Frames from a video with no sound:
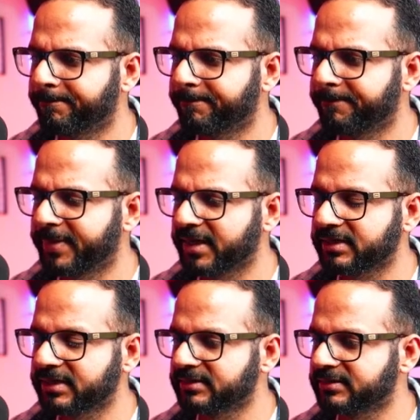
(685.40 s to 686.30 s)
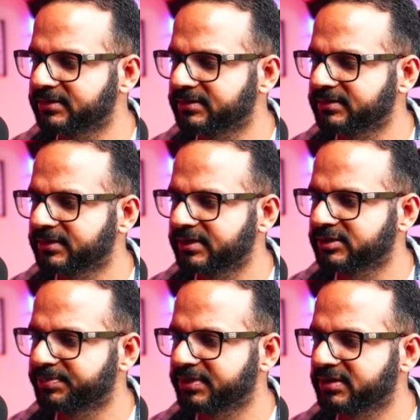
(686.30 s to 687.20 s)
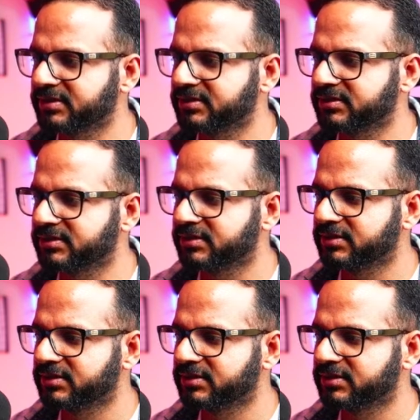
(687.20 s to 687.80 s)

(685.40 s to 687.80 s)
pick this. Let's pick this.